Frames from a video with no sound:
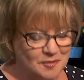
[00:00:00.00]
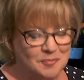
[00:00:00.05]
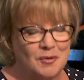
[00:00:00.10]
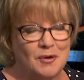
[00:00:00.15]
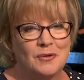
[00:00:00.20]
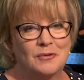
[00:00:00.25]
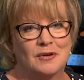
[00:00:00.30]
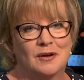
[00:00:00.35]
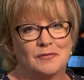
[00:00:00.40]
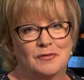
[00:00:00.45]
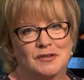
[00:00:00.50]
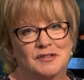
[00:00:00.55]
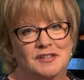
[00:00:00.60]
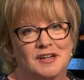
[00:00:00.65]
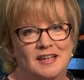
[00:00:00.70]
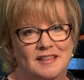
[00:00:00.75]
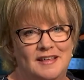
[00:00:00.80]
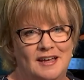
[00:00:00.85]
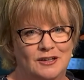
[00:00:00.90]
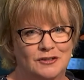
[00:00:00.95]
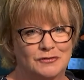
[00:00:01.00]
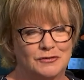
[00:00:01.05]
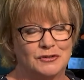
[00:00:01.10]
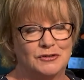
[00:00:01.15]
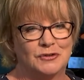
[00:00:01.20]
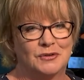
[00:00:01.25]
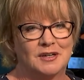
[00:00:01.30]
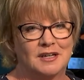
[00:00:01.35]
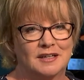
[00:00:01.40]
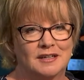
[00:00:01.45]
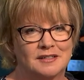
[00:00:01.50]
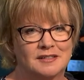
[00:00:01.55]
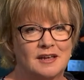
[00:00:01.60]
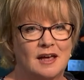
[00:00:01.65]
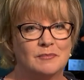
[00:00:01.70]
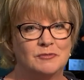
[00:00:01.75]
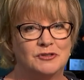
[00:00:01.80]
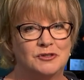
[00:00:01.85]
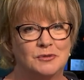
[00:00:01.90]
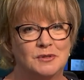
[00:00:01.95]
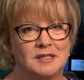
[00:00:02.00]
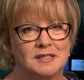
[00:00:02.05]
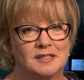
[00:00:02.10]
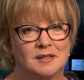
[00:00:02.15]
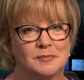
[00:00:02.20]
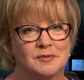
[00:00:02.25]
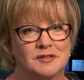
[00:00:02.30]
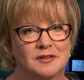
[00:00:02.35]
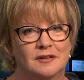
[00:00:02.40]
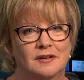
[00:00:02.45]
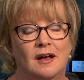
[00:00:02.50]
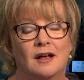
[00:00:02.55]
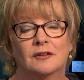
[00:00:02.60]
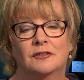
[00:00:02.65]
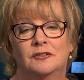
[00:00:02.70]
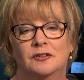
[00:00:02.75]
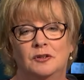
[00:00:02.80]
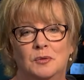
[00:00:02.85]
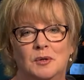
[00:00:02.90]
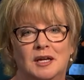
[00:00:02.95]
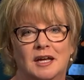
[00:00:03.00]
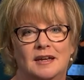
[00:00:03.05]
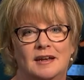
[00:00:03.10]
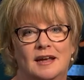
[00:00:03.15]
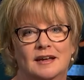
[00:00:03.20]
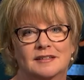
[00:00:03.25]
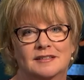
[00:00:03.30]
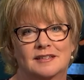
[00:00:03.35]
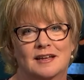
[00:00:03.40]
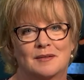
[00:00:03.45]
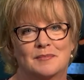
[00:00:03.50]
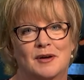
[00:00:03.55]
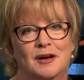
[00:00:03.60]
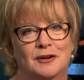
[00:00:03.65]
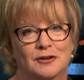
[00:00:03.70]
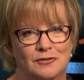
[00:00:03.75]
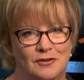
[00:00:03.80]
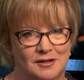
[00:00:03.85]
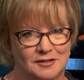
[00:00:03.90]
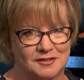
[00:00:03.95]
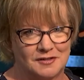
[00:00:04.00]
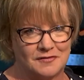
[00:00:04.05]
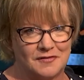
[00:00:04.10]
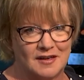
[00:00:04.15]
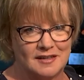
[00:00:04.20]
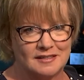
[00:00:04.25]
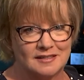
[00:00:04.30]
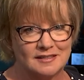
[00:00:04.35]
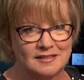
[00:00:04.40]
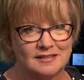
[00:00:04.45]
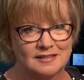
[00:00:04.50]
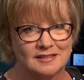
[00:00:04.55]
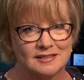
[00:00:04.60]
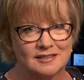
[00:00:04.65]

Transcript: our program for today. Thanks for joining us. I'm Judy Simpson. I'll see you again next time on Across the Fence.